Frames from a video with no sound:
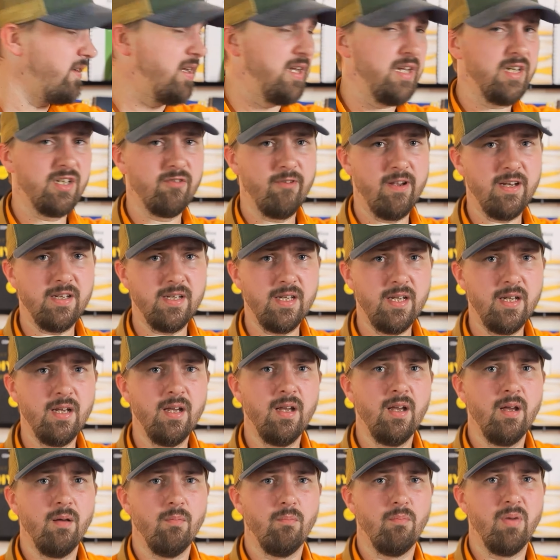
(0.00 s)

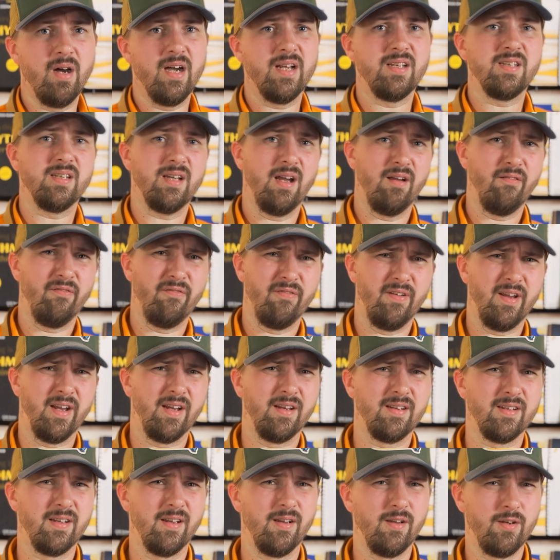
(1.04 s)
VE20, but I
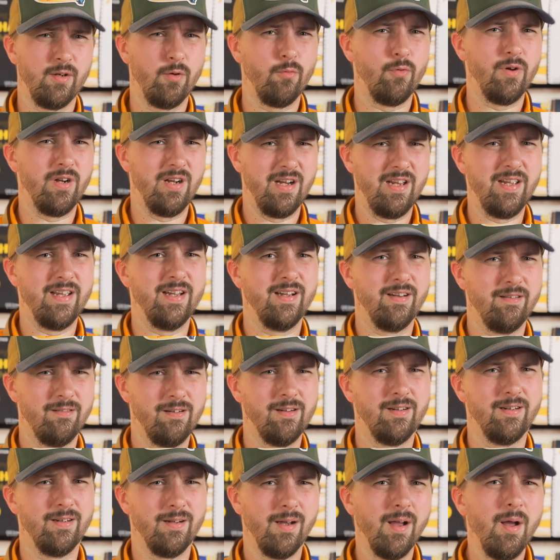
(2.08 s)
think you will hear
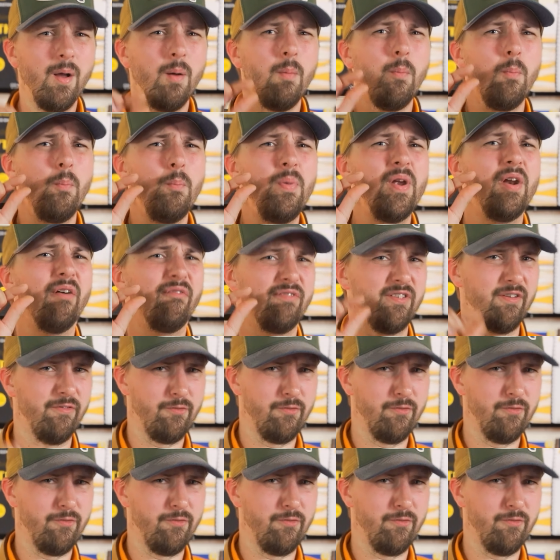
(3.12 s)
a bit of